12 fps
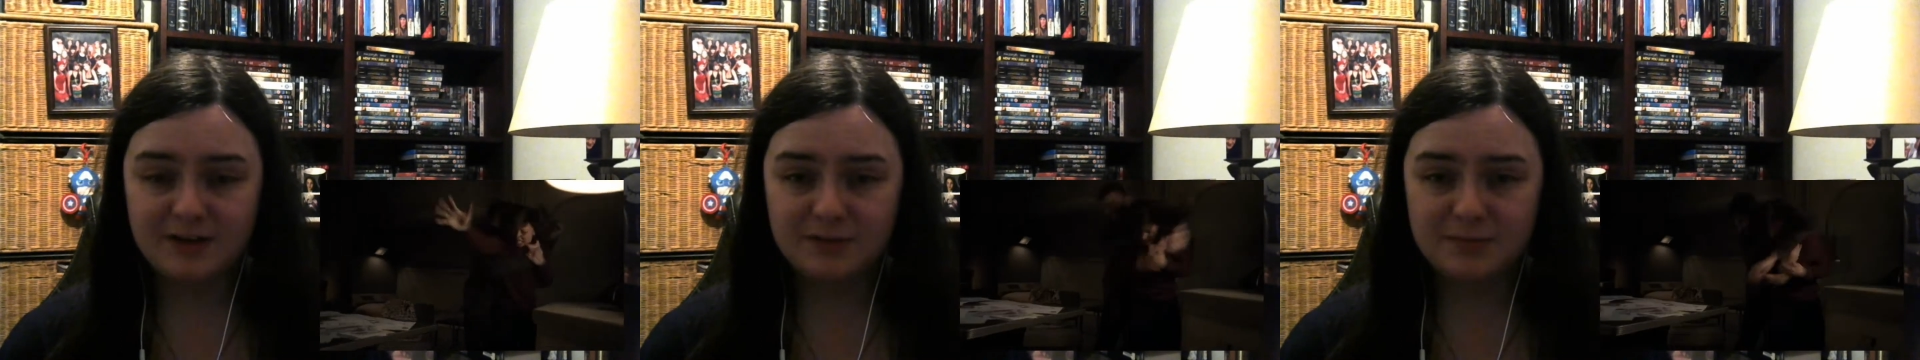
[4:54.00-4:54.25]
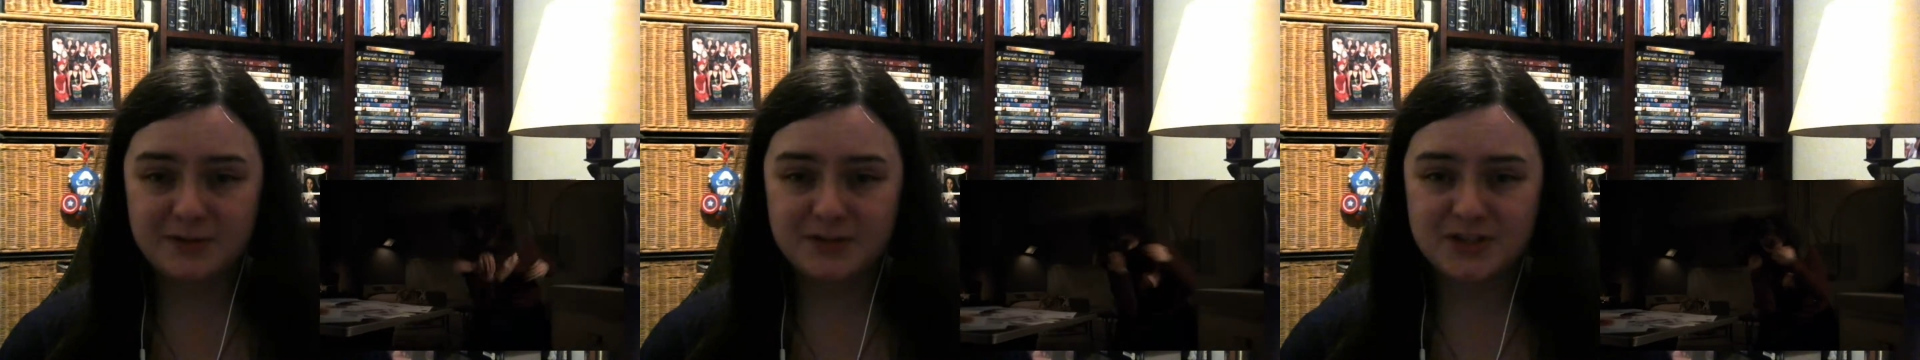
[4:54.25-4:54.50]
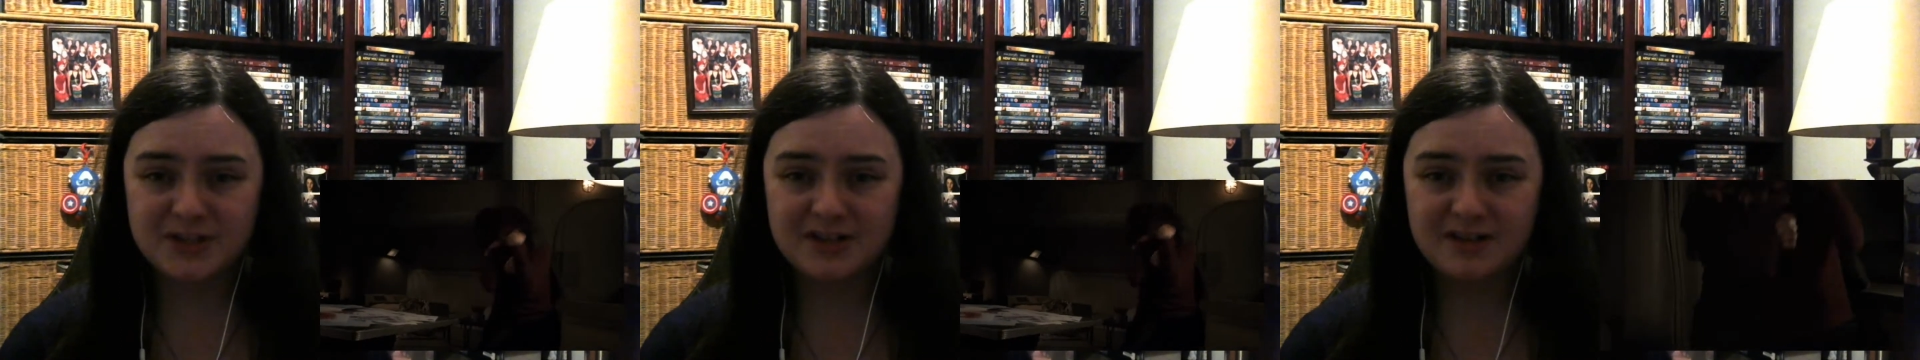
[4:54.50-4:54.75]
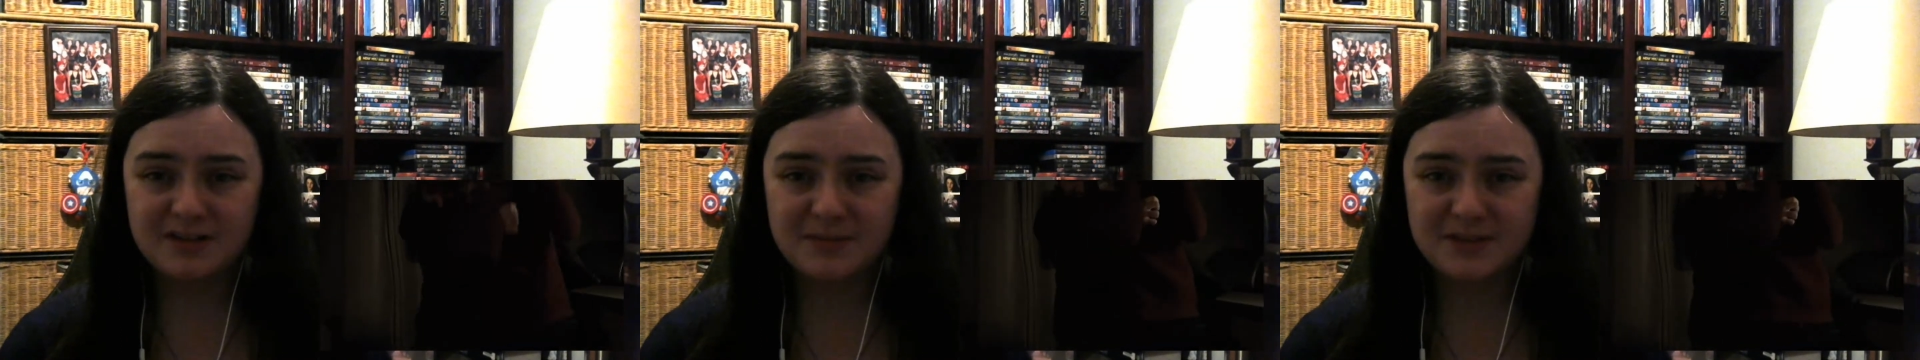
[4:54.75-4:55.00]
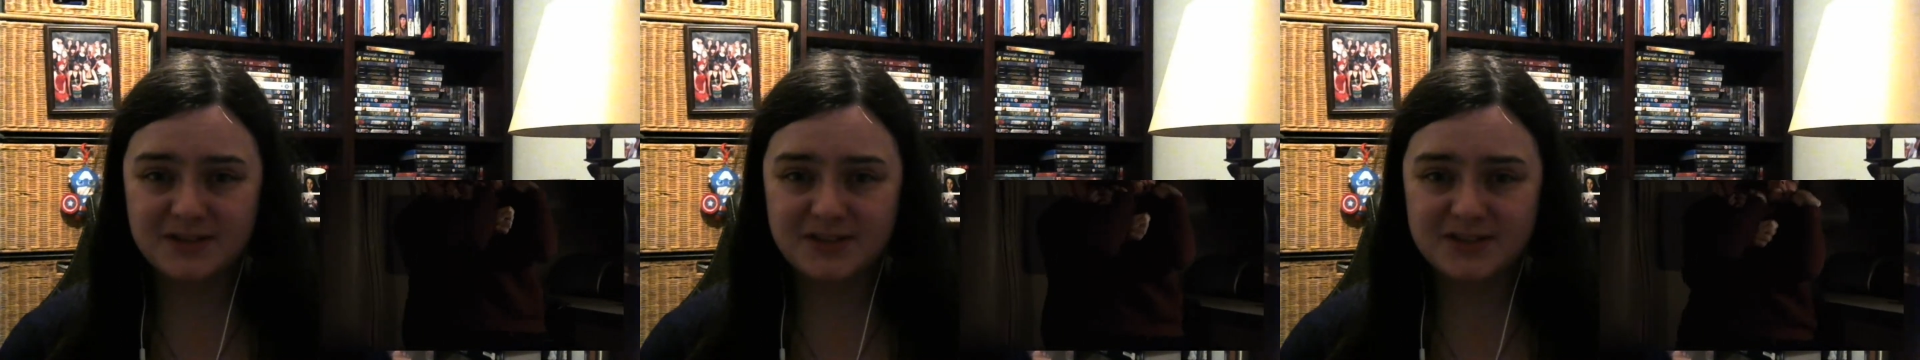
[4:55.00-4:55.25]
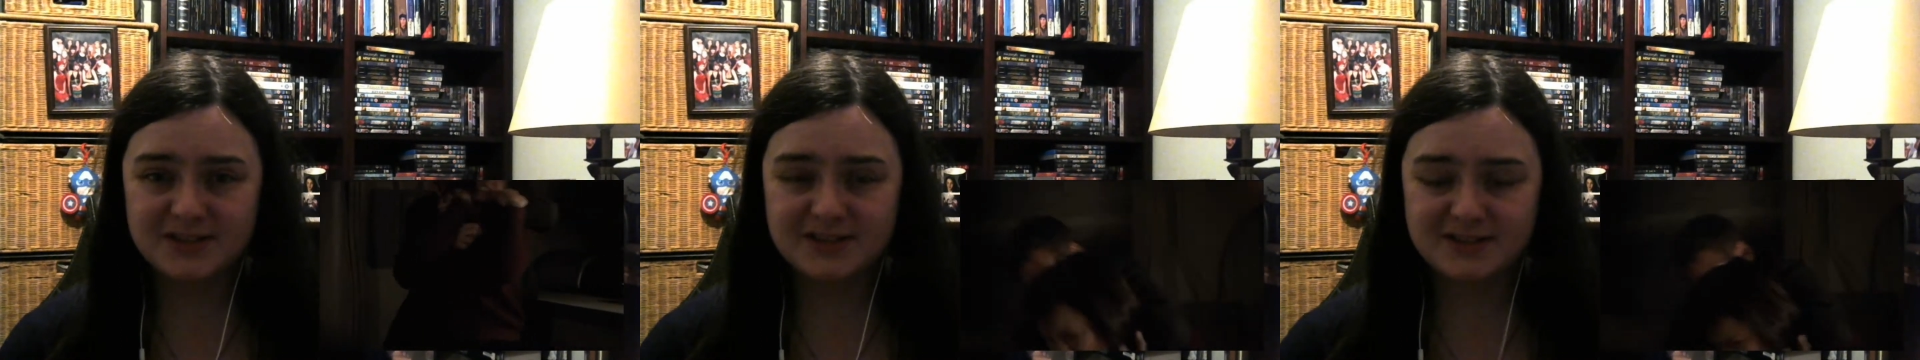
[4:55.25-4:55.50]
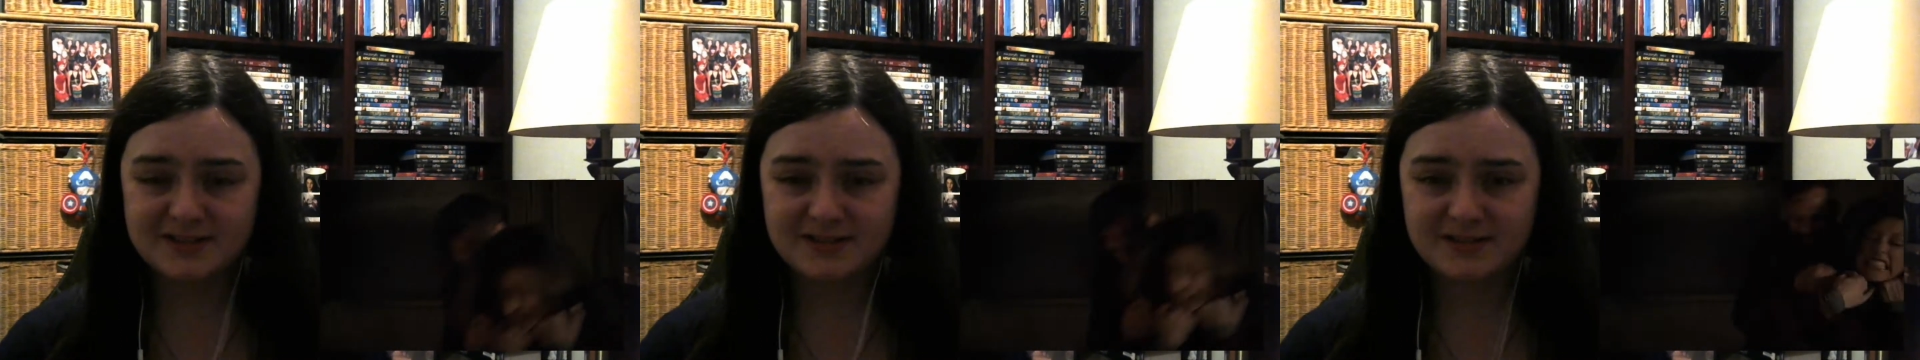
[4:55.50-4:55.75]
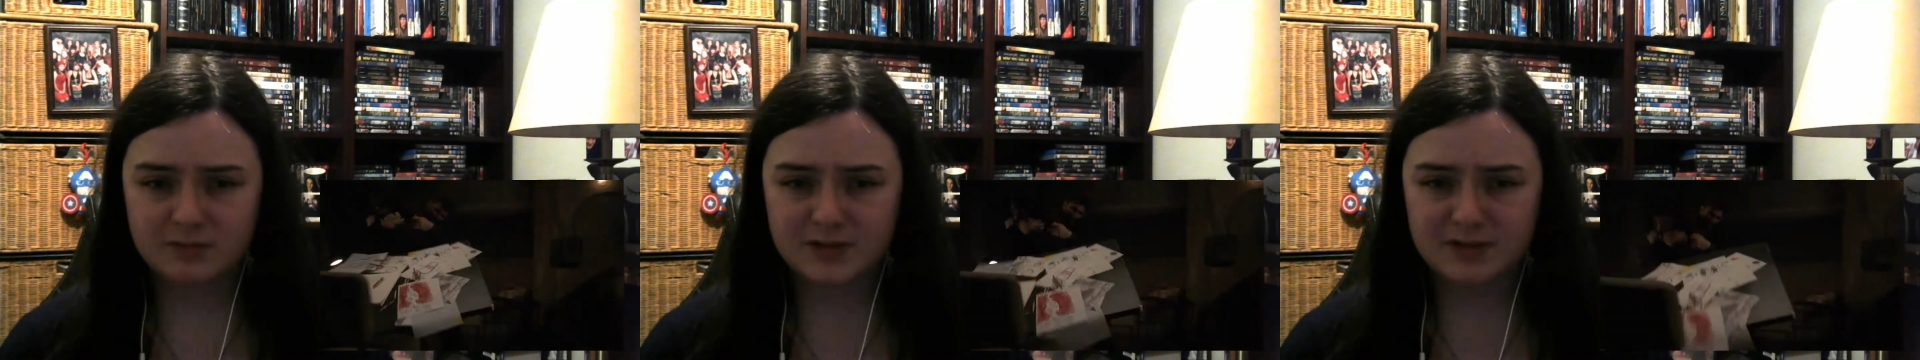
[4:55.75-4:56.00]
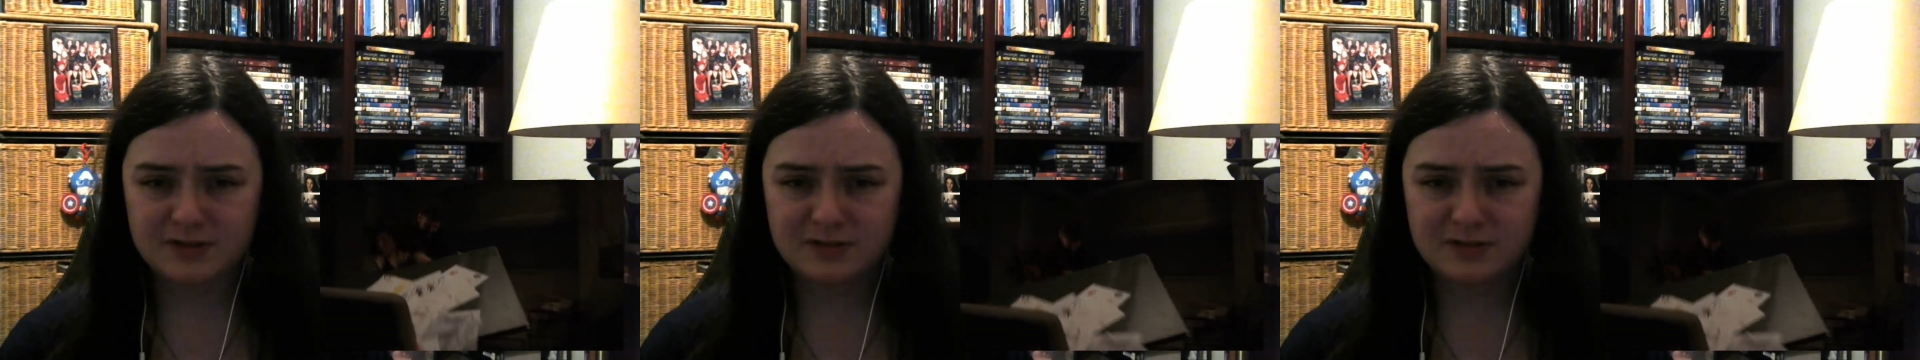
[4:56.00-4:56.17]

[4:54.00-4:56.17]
get help. Oh, she can't because she. Oh